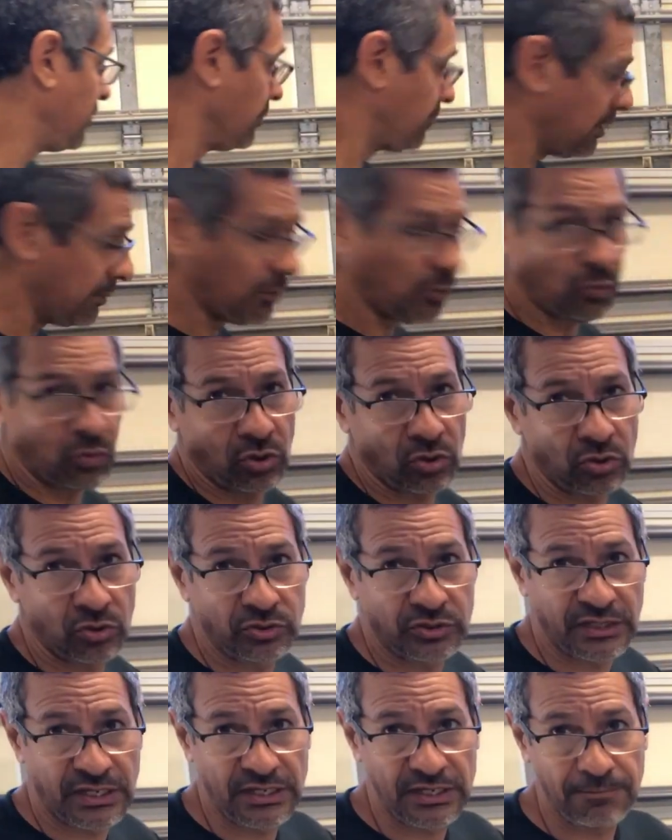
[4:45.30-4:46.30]
the BMW
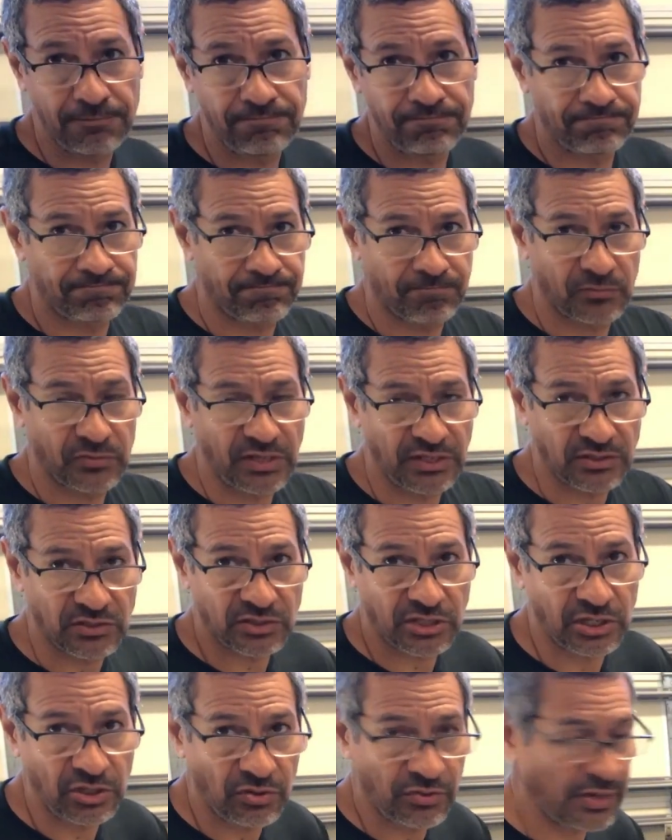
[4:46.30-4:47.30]
World kit
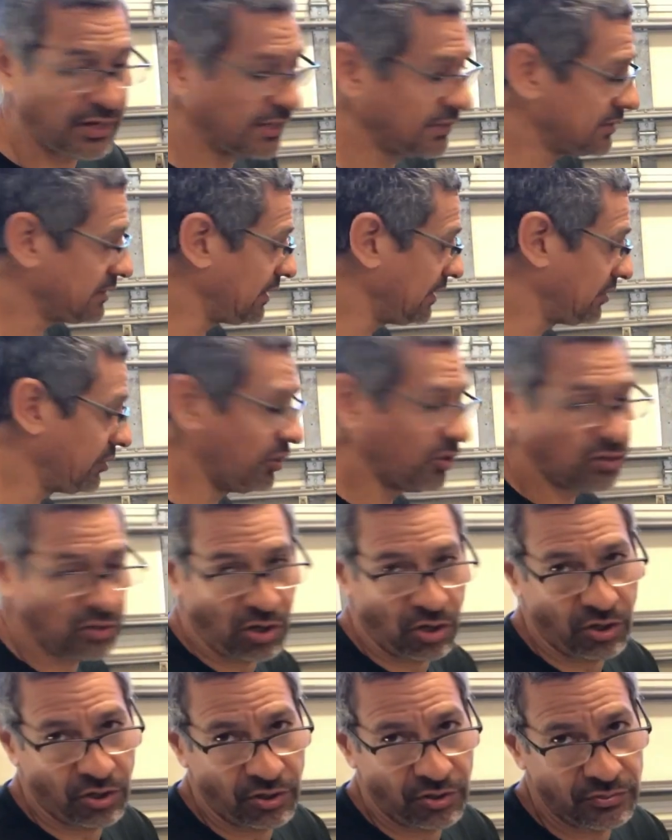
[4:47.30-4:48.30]
takes care of that.
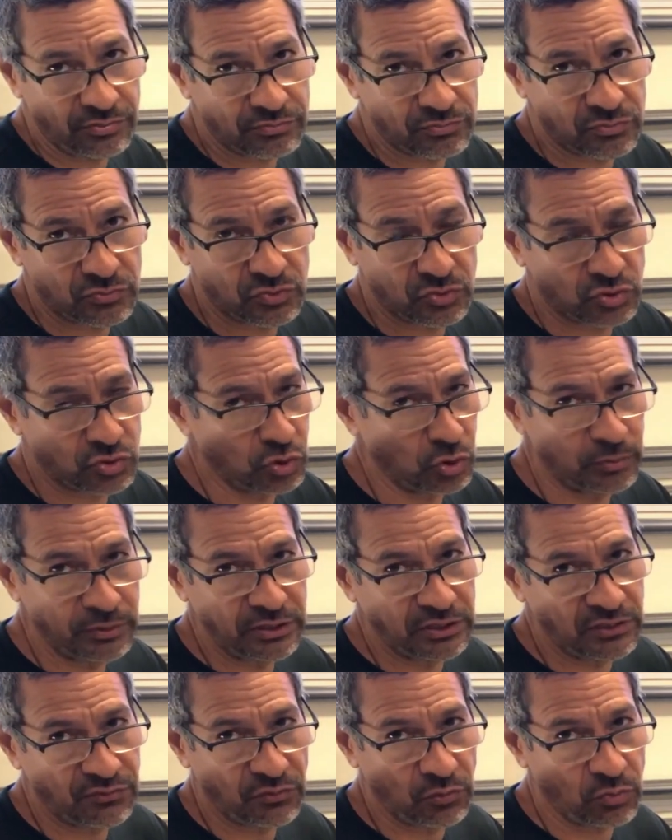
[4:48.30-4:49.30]
There are so
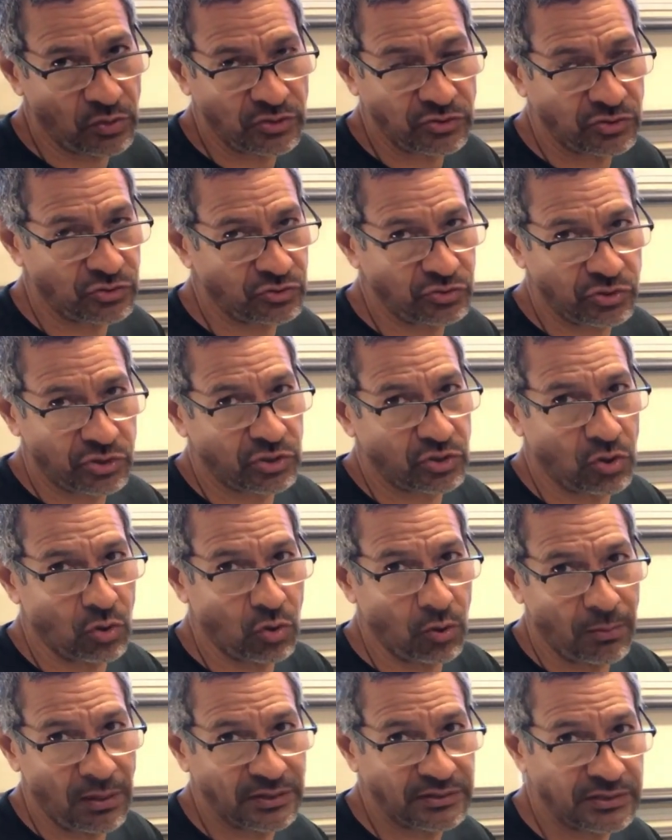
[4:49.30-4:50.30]
many different ways you could
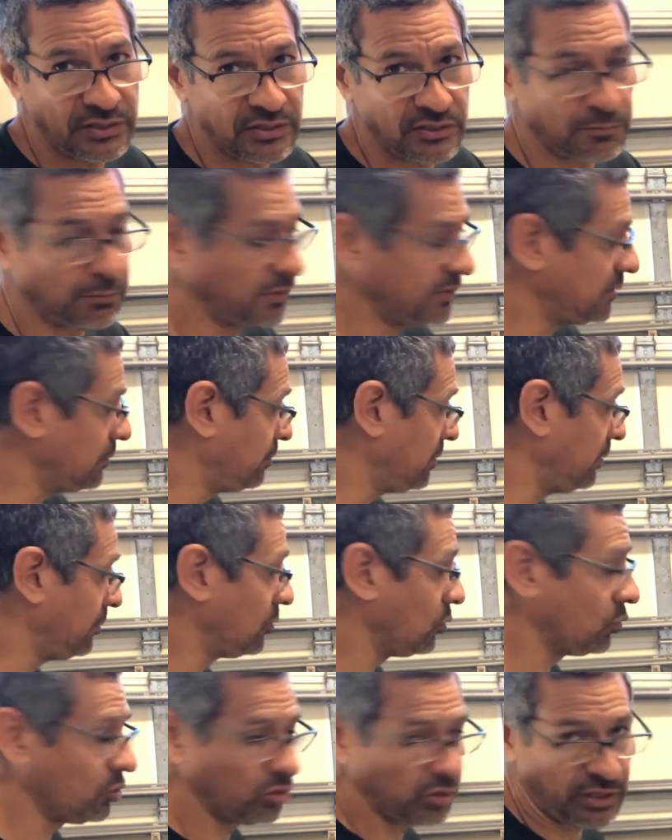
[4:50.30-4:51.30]
go about this, but the
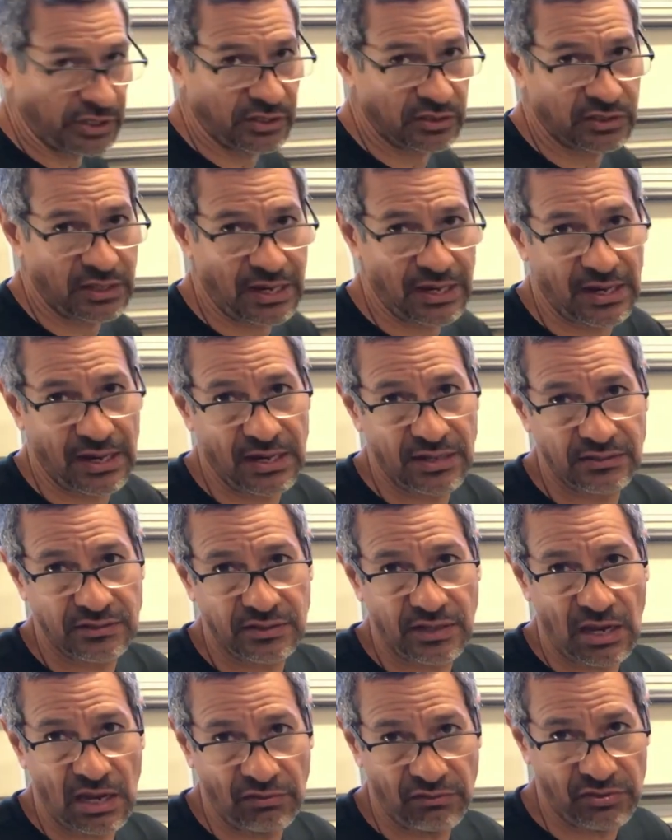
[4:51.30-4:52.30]
BMW World Kit
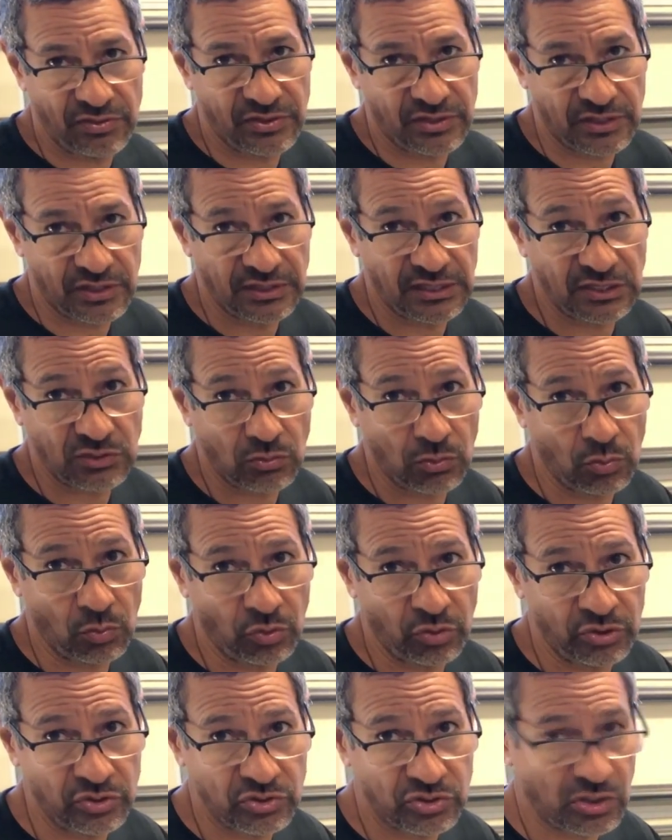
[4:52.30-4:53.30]
has everything, and that's what
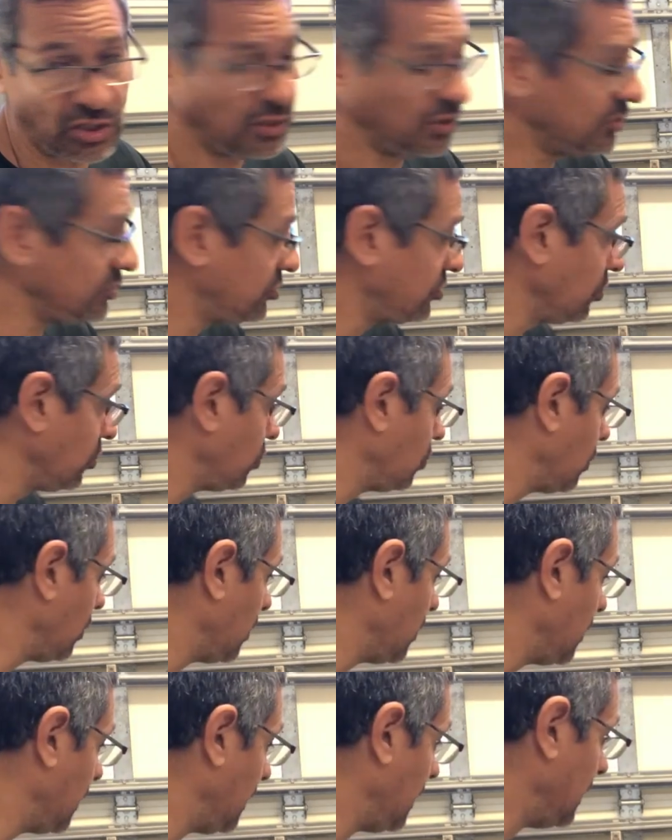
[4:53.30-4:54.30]
we're installing.
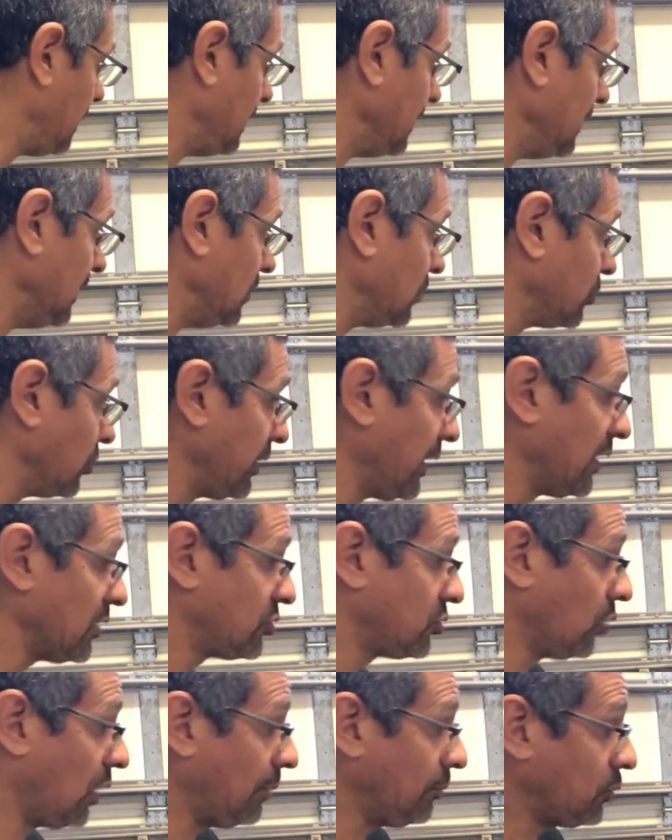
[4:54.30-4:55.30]
So yeah,
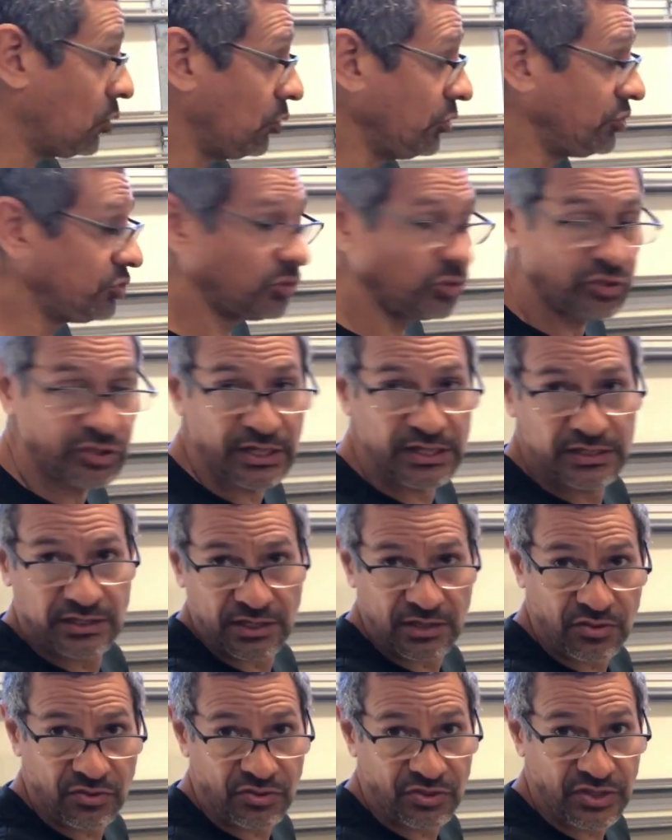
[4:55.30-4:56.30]
so I'm going to
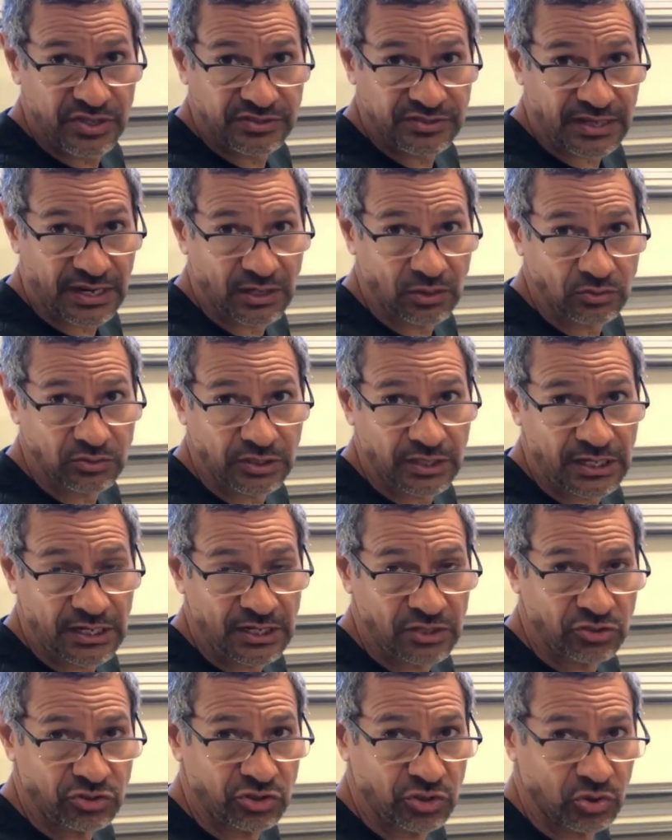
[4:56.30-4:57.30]
take this out
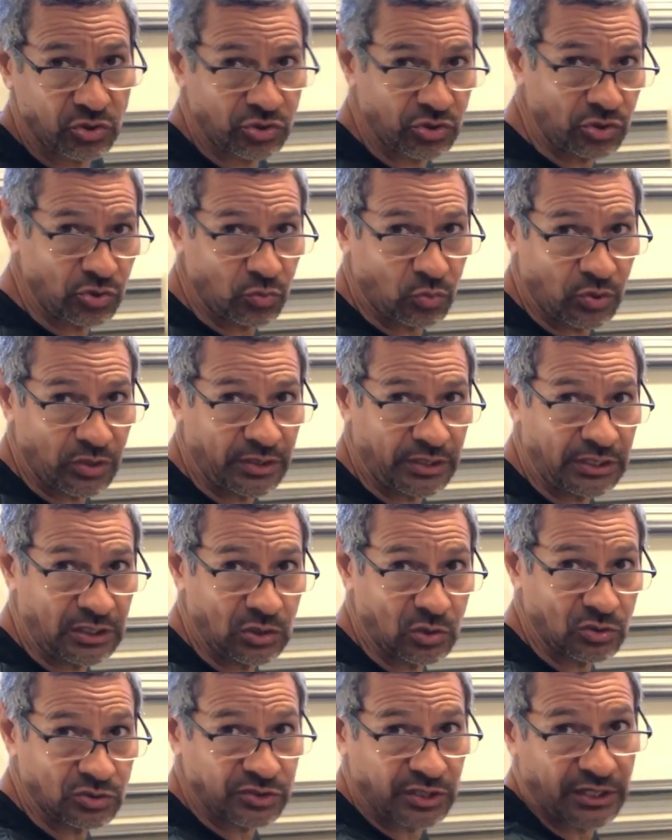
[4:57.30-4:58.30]
and show you what
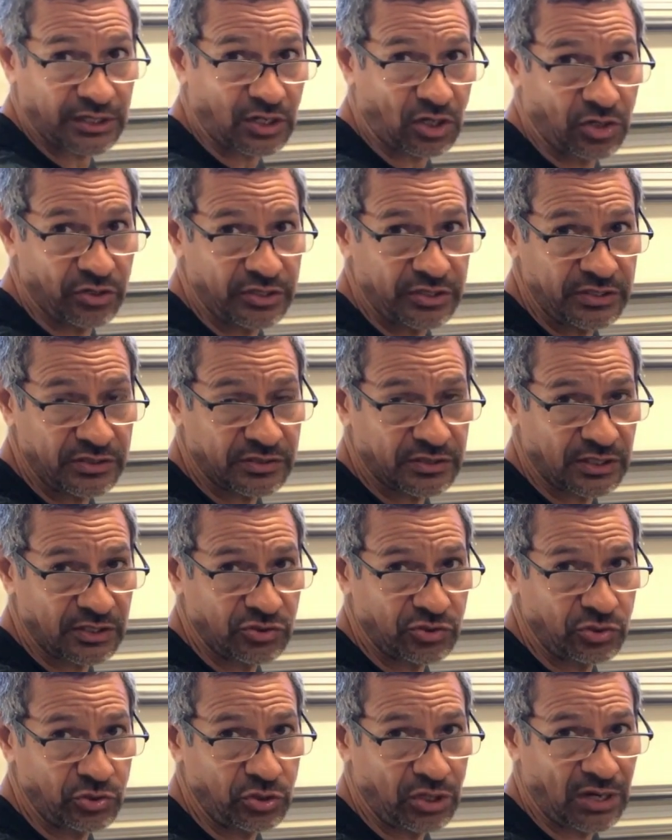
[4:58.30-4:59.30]
it looks like on the
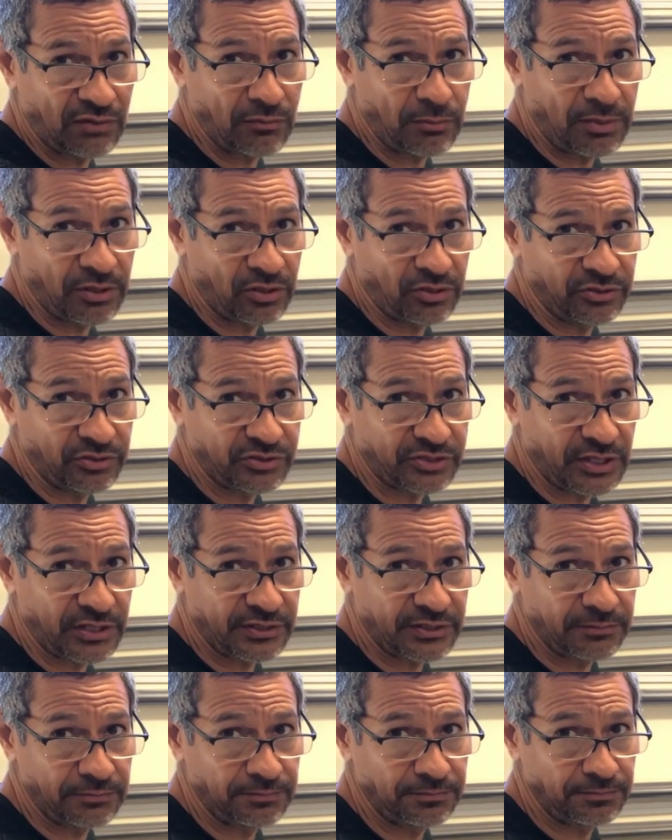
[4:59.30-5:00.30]
inside so you have a better
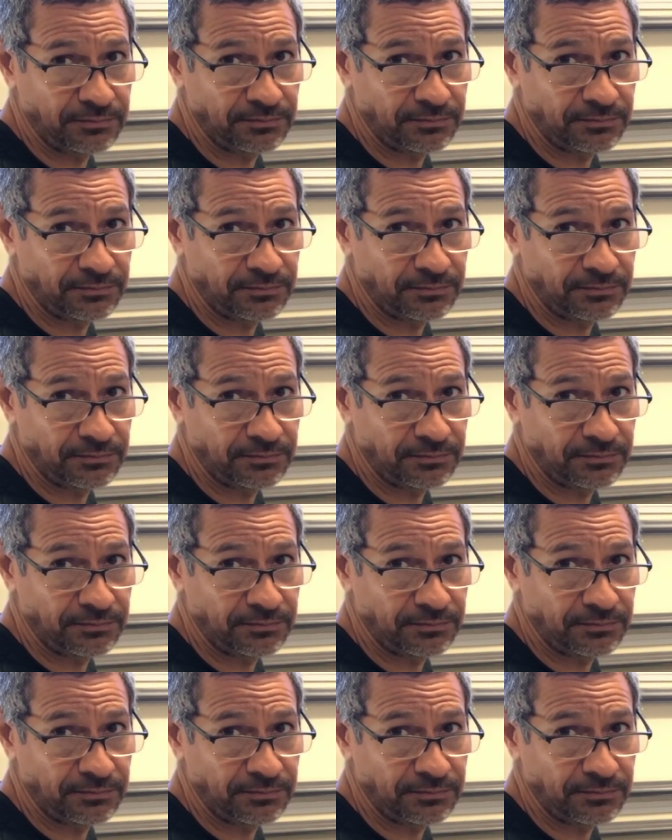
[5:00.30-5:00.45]
understanding.